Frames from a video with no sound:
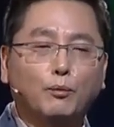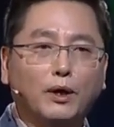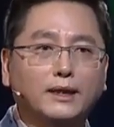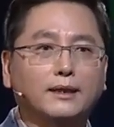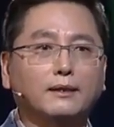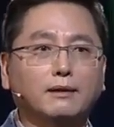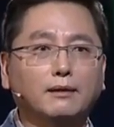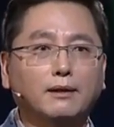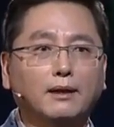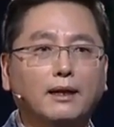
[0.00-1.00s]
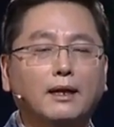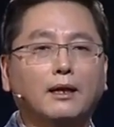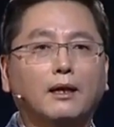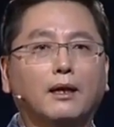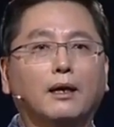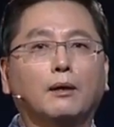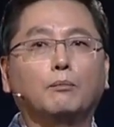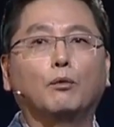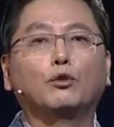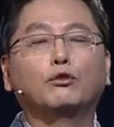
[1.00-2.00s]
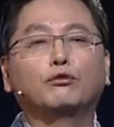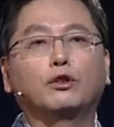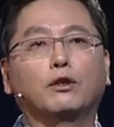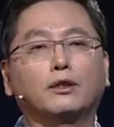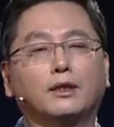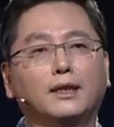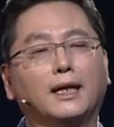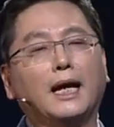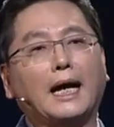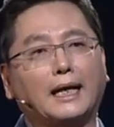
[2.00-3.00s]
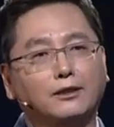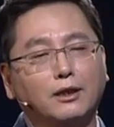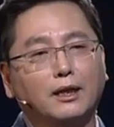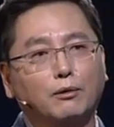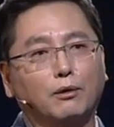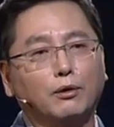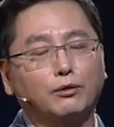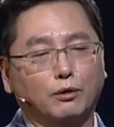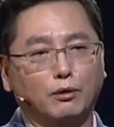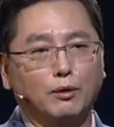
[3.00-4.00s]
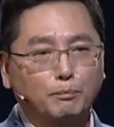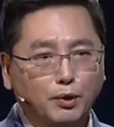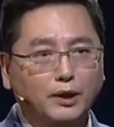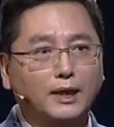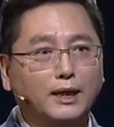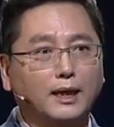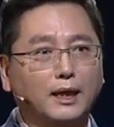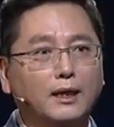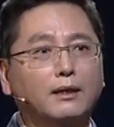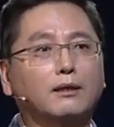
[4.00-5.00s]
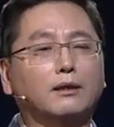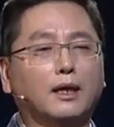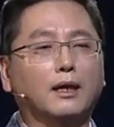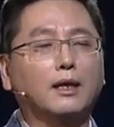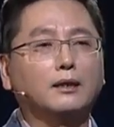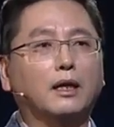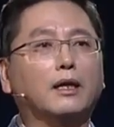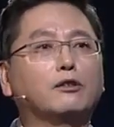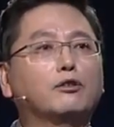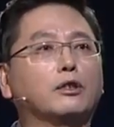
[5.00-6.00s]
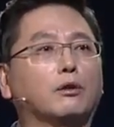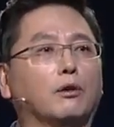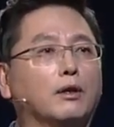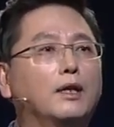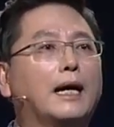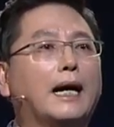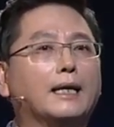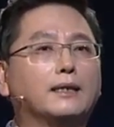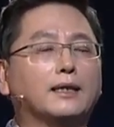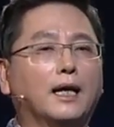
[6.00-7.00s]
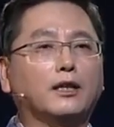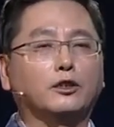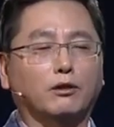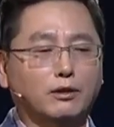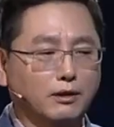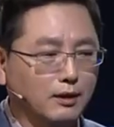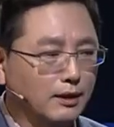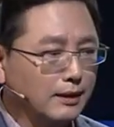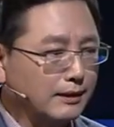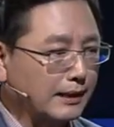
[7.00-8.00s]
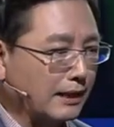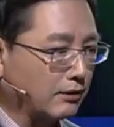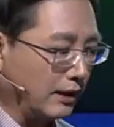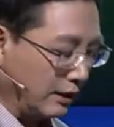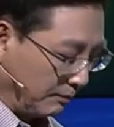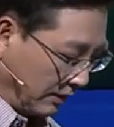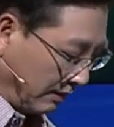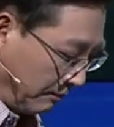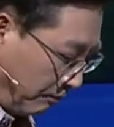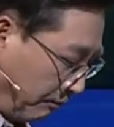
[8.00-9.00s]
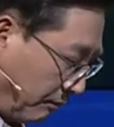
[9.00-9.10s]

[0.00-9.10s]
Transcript: living in the physical environment, but now we have to but think about the cyberspace, and therefore not only the uh,